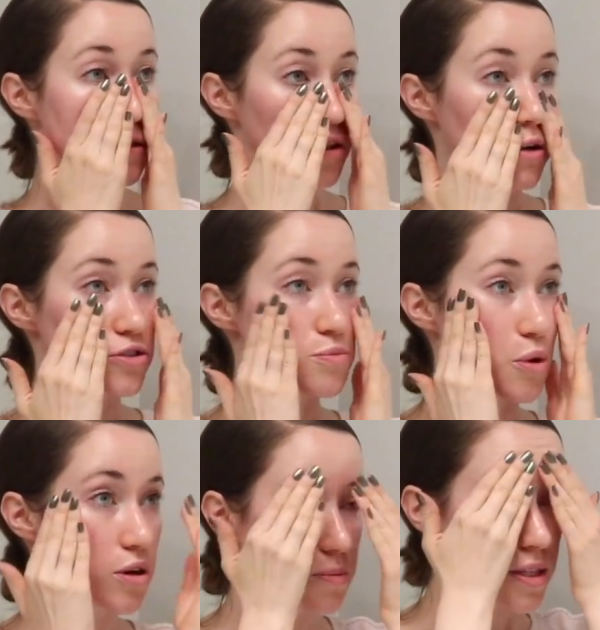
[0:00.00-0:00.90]
launch
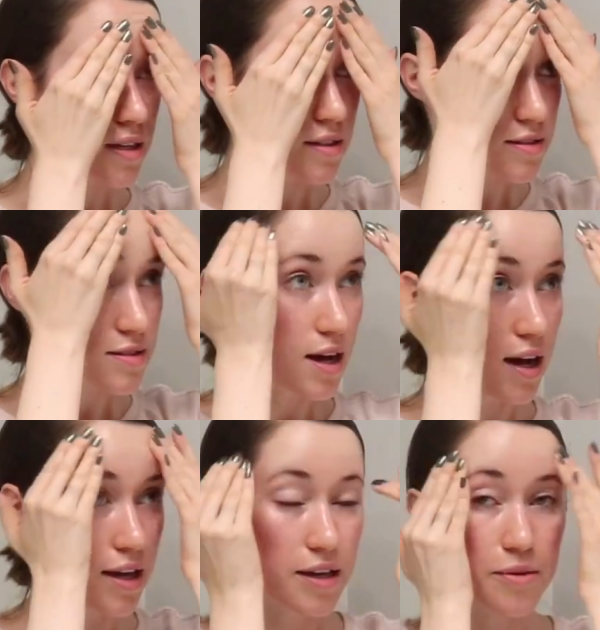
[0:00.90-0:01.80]
more because
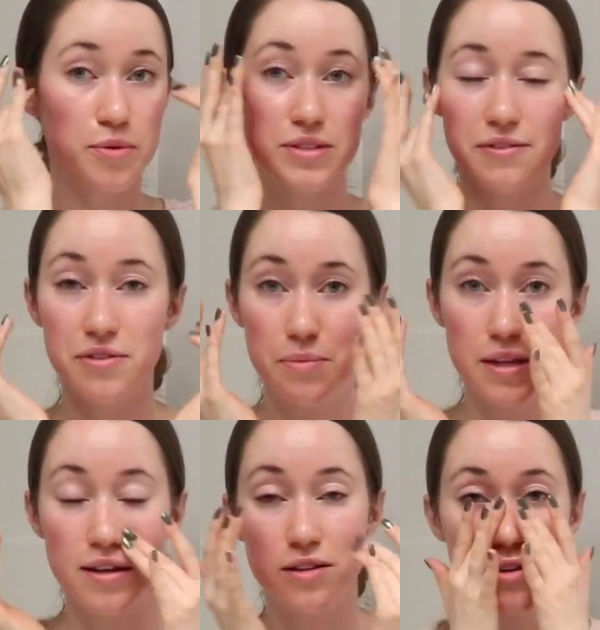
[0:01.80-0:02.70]
I will definitely
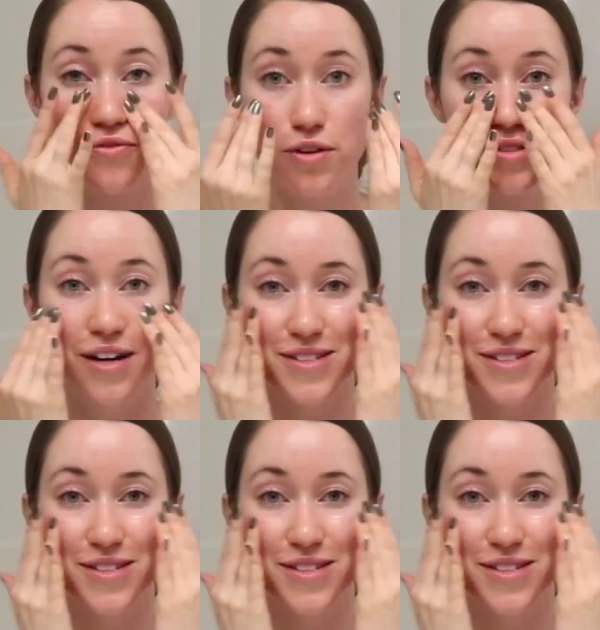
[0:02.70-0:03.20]
be like their first